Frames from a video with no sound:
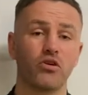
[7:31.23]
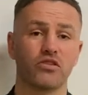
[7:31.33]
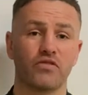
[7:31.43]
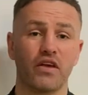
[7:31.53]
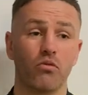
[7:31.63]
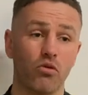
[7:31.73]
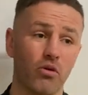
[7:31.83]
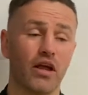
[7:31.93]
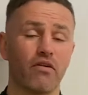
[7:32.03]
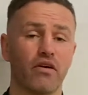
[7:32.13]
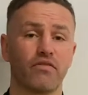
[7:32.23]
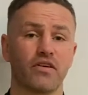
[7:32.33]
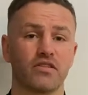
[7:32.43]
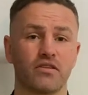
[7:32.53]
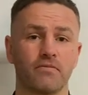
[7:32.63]
boys think and what my area
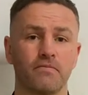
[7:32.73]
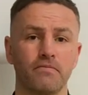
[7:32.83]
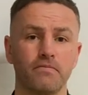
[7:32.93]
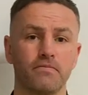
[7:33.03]
thinks. Hmm.